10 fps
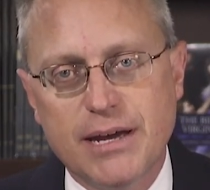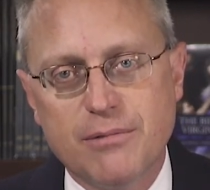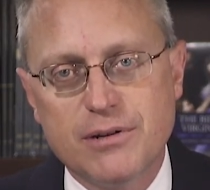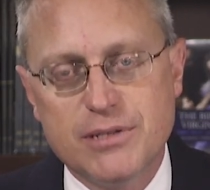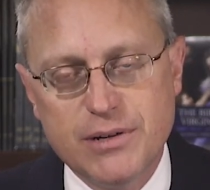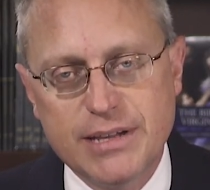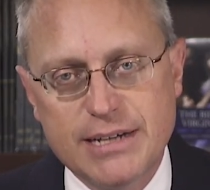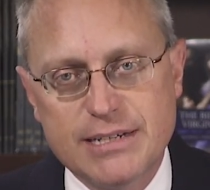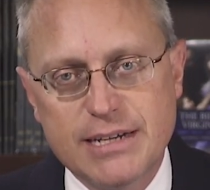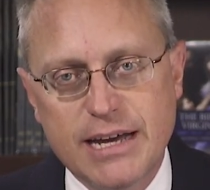And we're doing
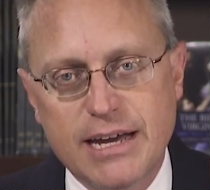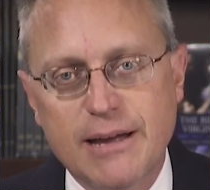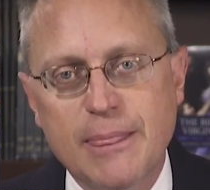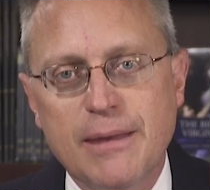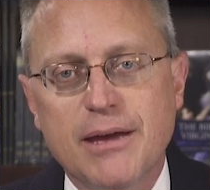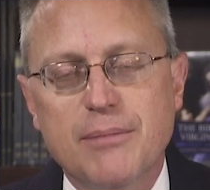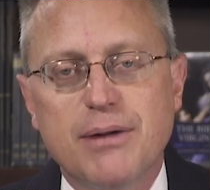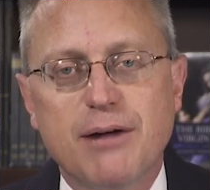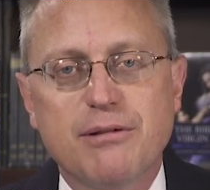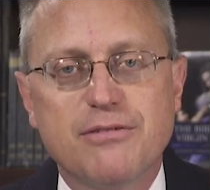that today
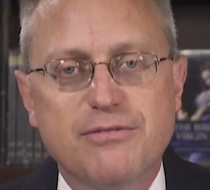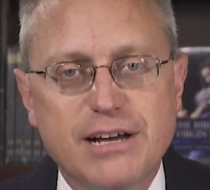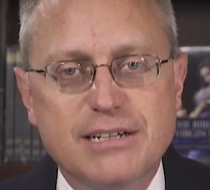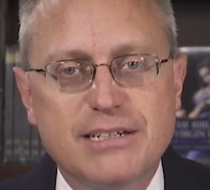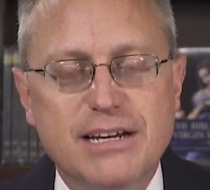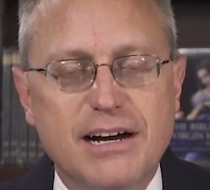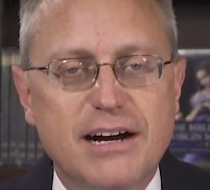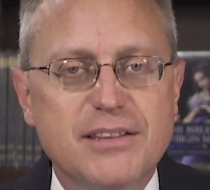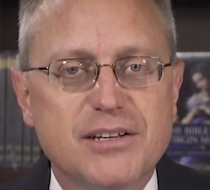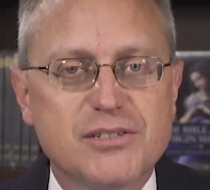by reflecting
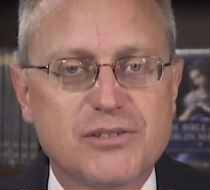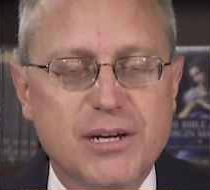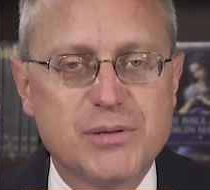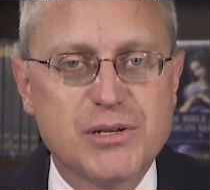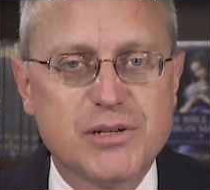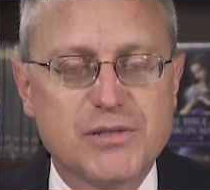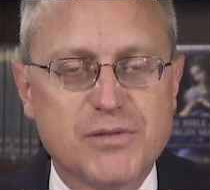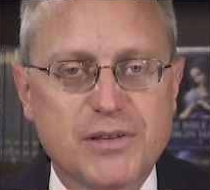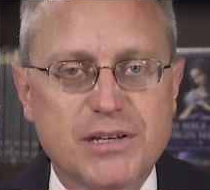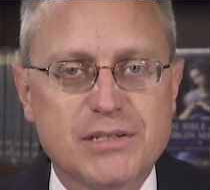on the scriptures
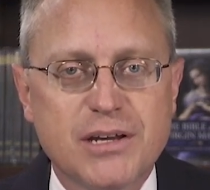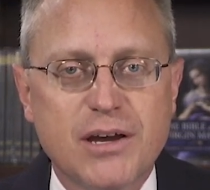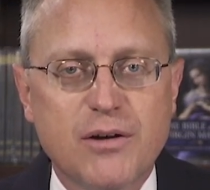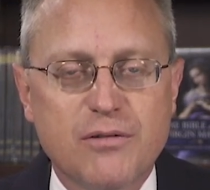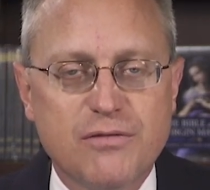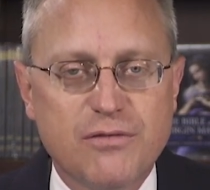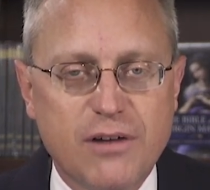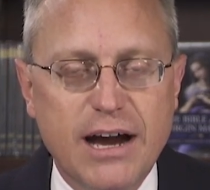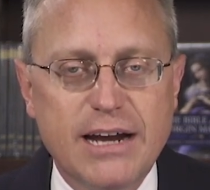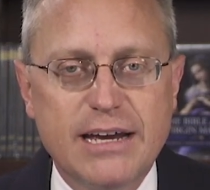for this
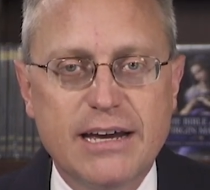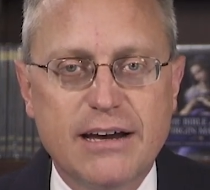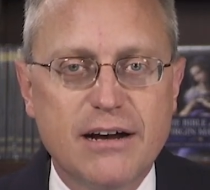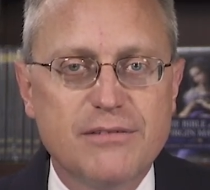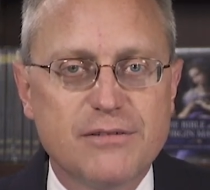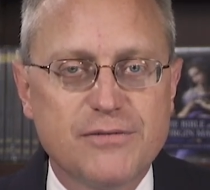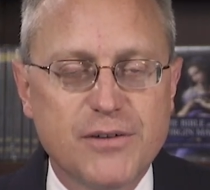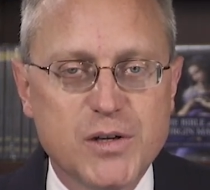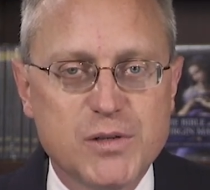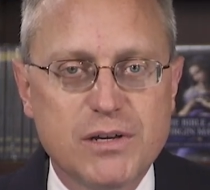Friday of the
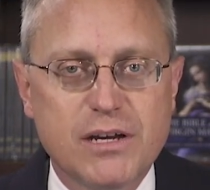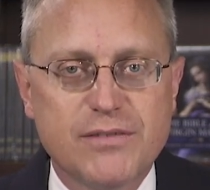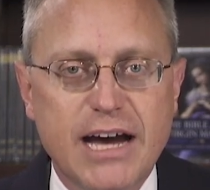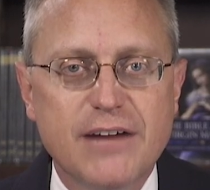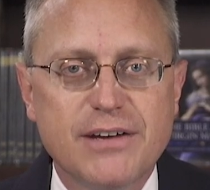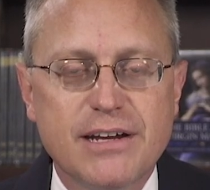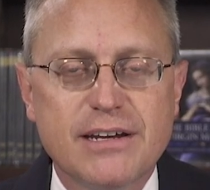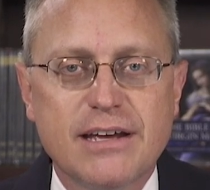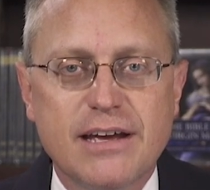first week of Advent.